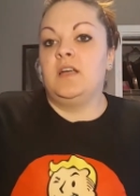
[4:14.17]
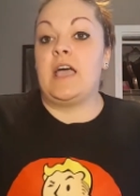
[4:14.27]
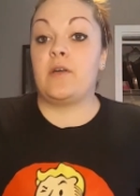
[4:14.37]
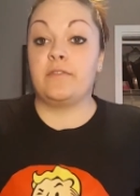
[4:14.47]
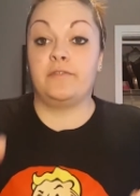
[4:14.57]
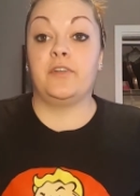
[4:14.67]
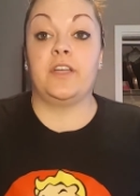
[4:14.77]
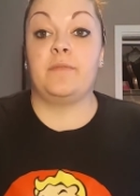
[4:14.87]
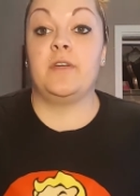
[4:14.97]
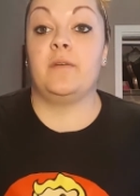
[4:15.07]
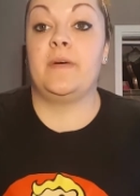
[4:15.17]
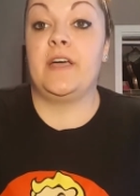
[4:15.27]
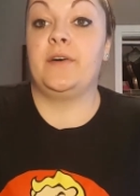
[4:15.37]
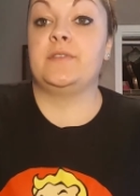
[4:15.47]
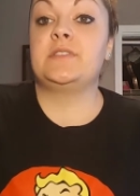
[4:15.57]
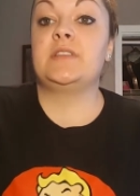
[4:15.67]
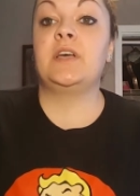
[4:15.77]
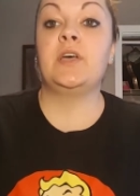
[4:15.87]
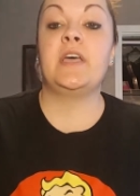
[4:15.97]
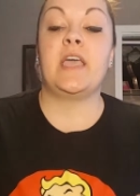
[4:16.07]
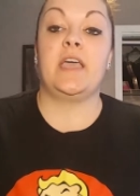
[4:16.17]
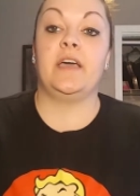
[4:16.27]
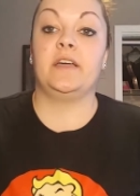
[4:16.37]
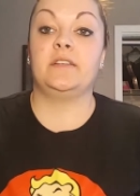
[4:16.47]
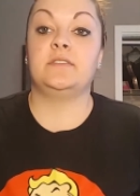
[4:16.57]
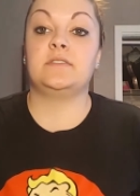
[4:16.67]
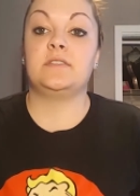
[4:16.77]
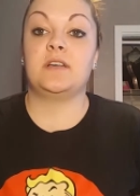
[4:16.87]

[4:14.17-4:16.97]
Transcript: don't have a full-length mirror in my house, and